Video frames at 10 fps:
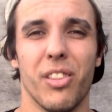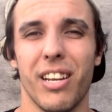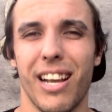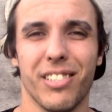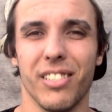
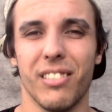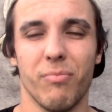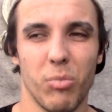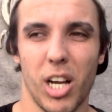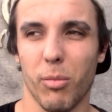that actually,
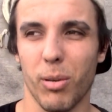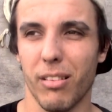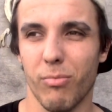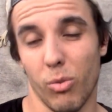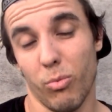
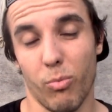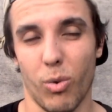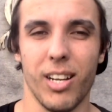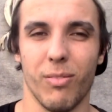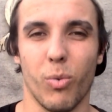arguably, well,
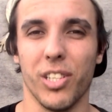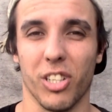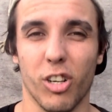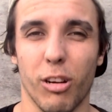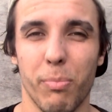won
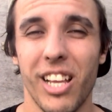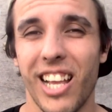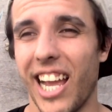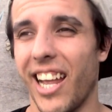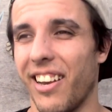the comp,
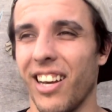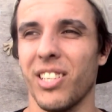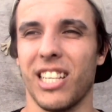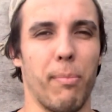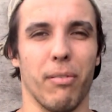and
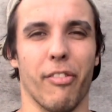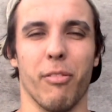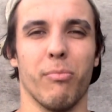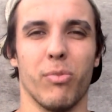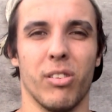another couple of
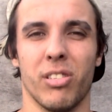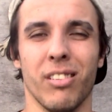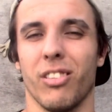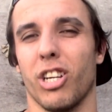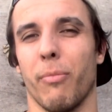them were
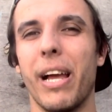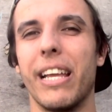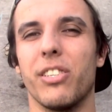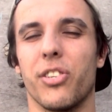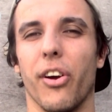still in the top
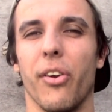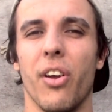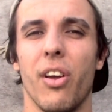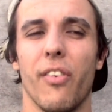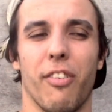8. So
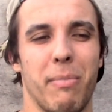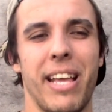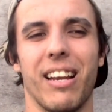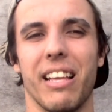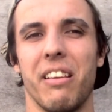for
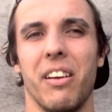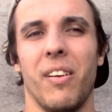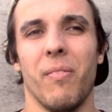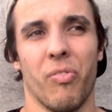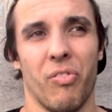Manly,
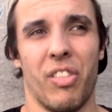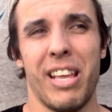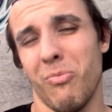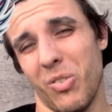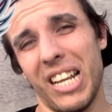
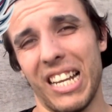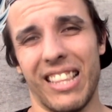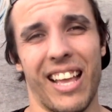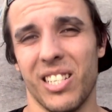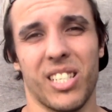they
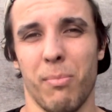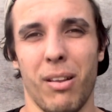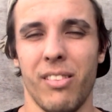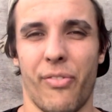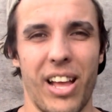just
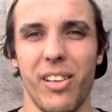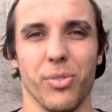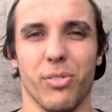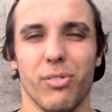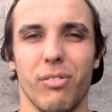completely
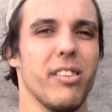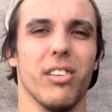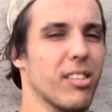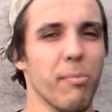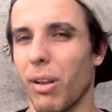failed. They
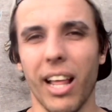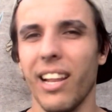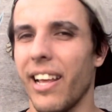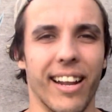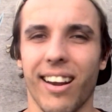just
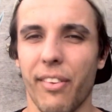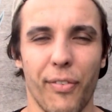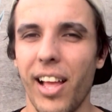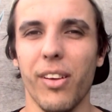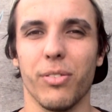completely and utterly
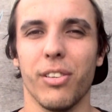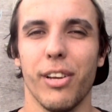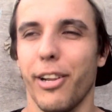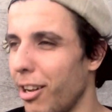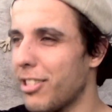failed.
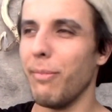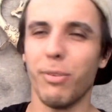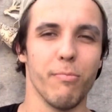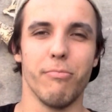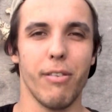And I tipped
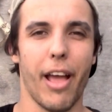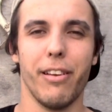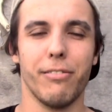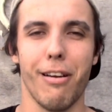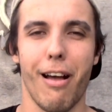them,
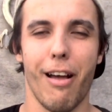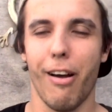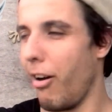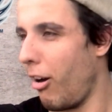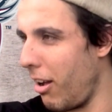and
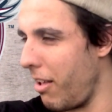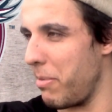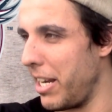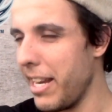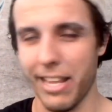
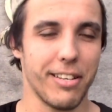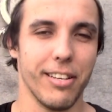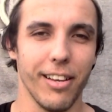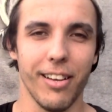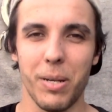I'm an idiot.
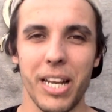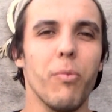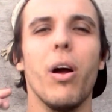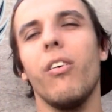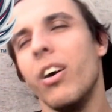
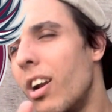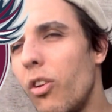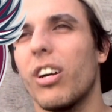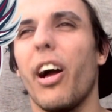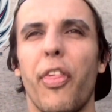Well,
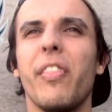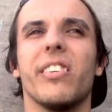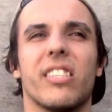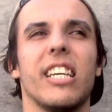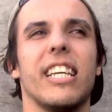look, I think
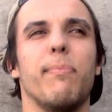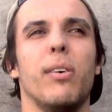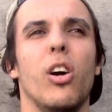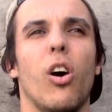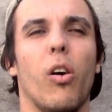this team,
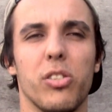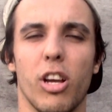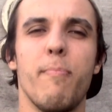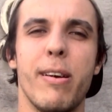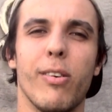on its
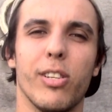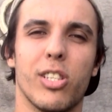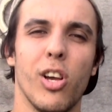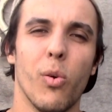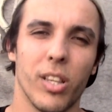own
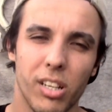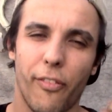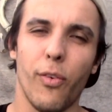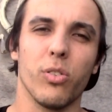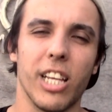merits, when they got
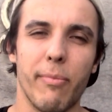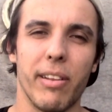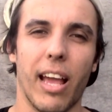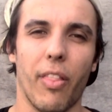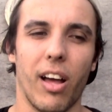a full team
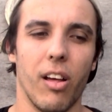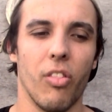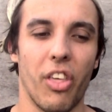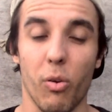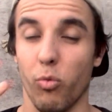together,
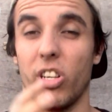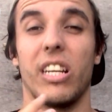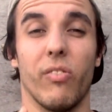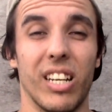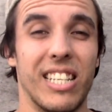they're a
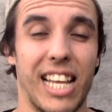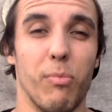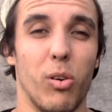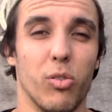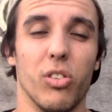really, really damn
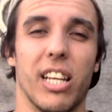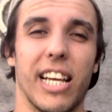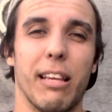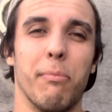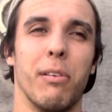well good
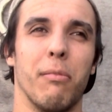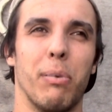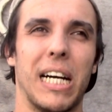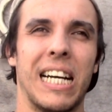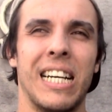team.
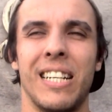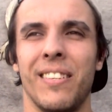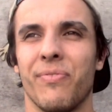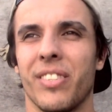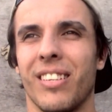But
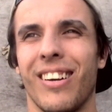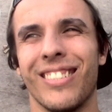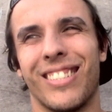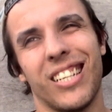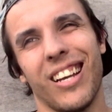
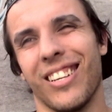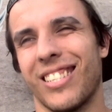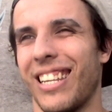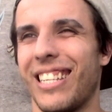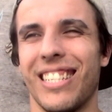
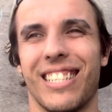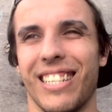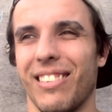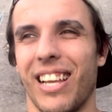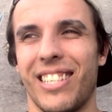it just
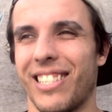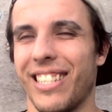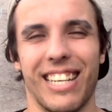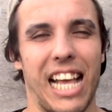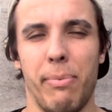
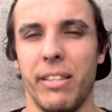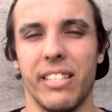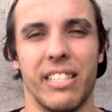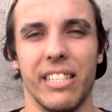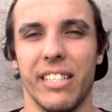didn't happen
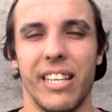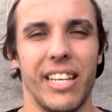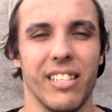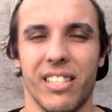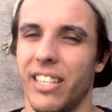this year.
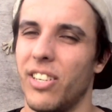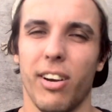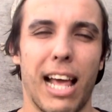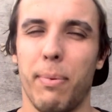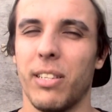It just did
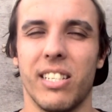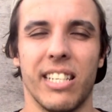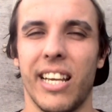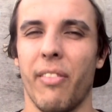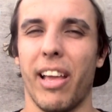not happen this
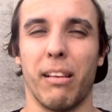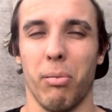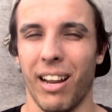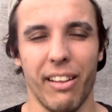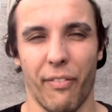year. They
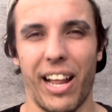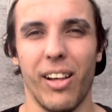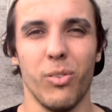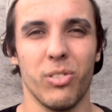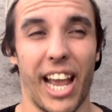completely
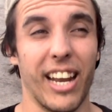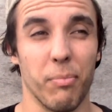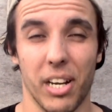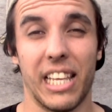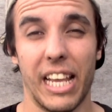failed, and I'm
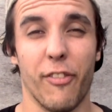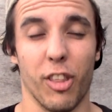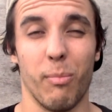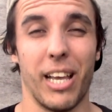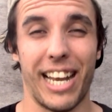going to give
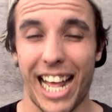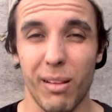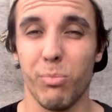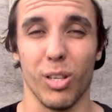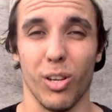them an
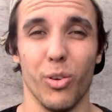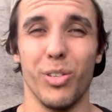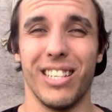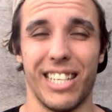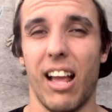
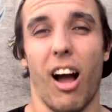absolute I'm going to